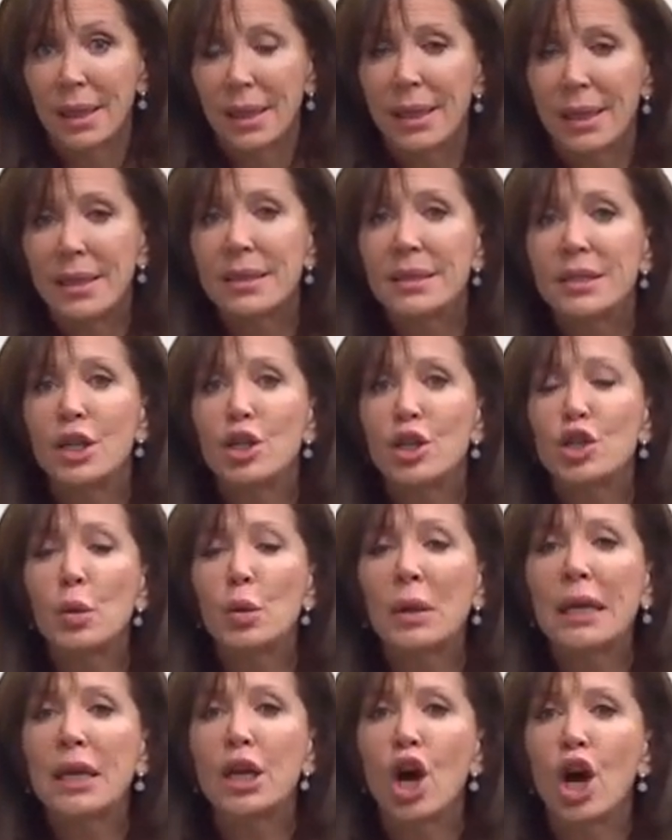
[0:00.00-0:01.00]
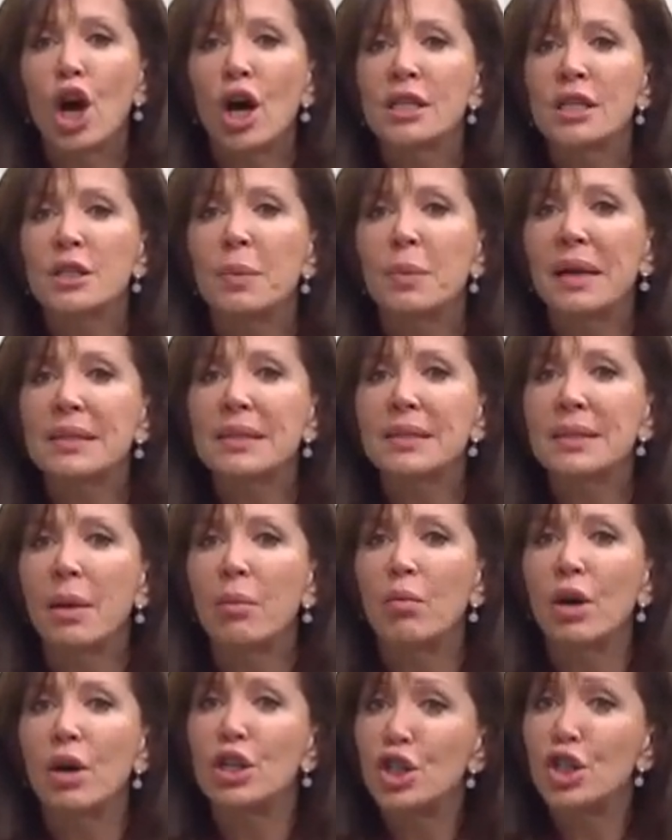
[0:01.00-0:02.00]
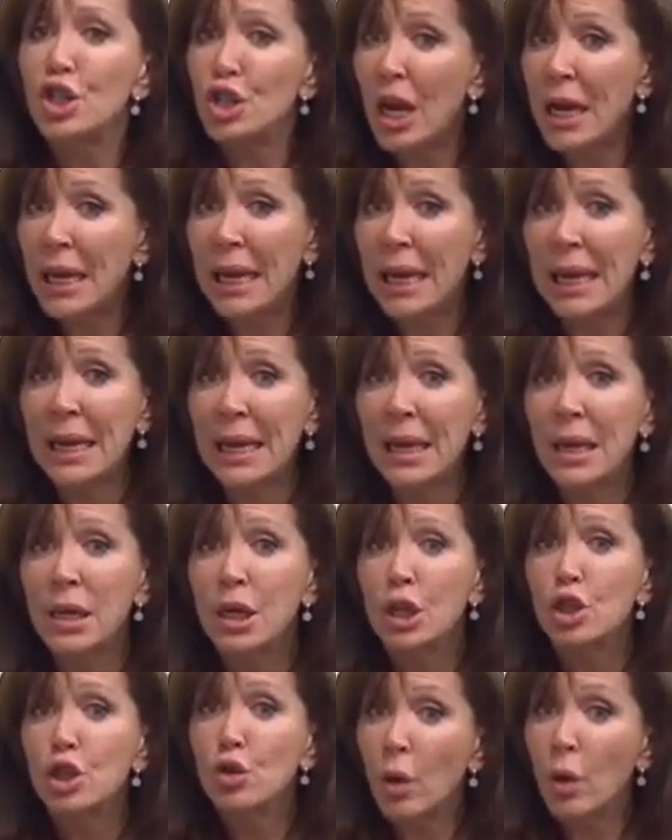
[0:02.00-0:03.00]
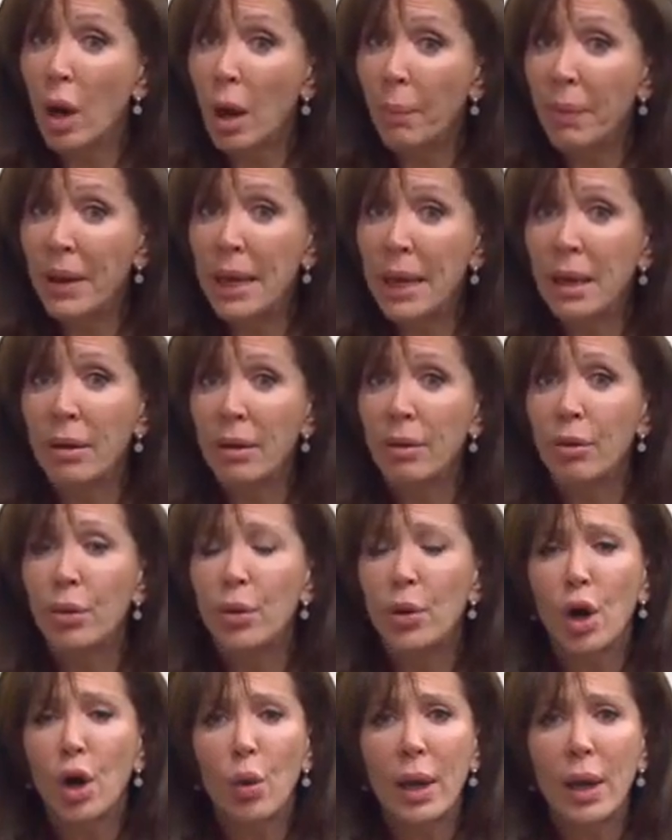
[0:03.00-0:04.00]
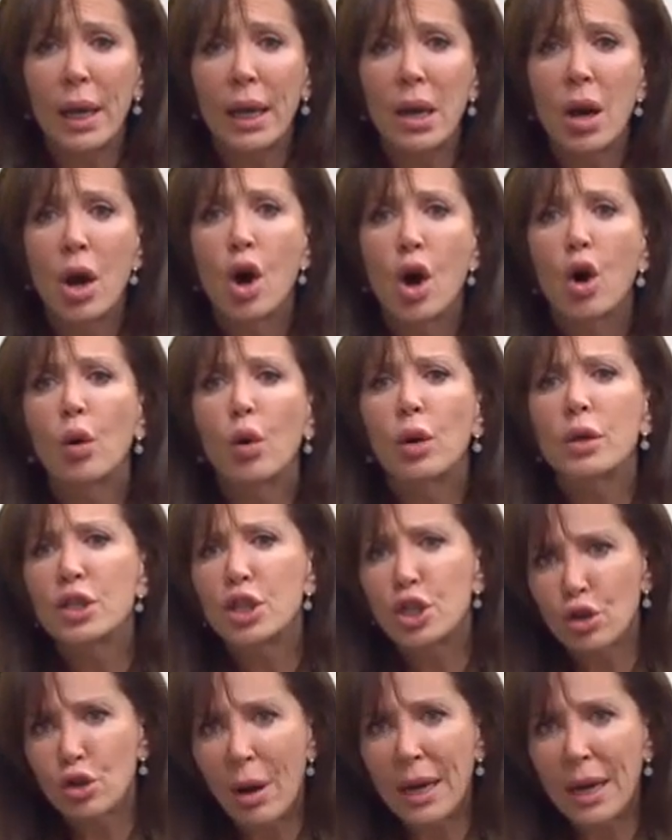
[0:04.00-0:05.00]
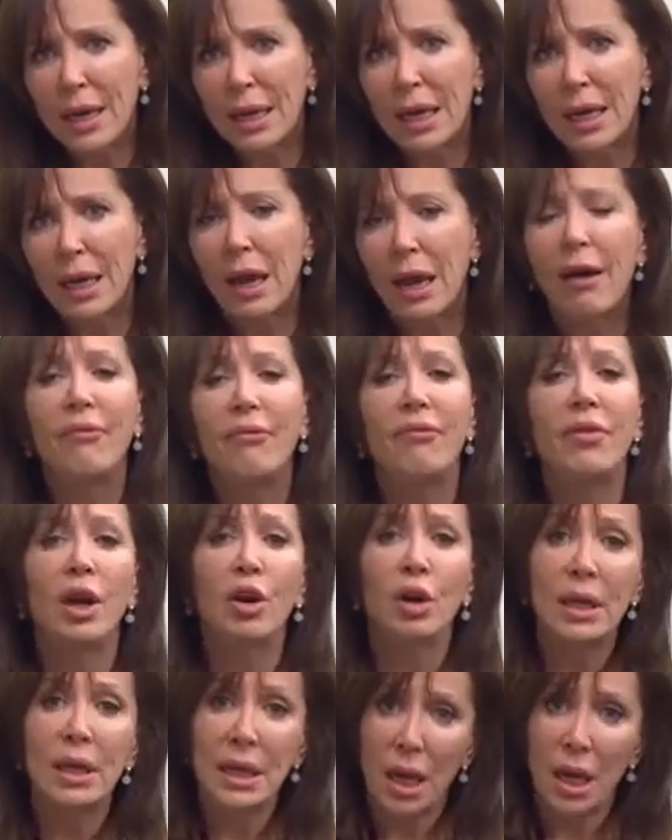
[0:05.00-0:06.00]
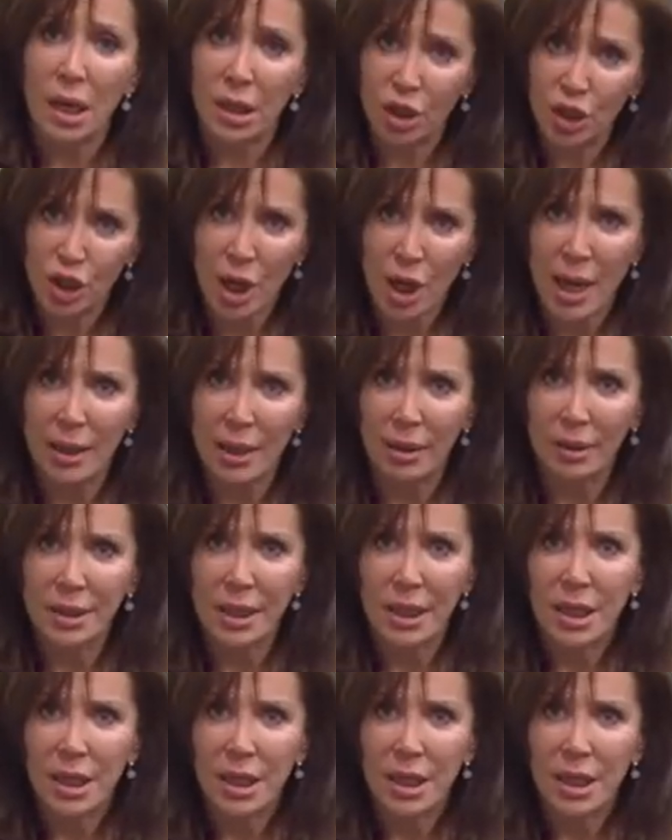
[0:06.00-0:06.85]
It is usually caused by someone shaking, dropping, throwing, or striking a very young child,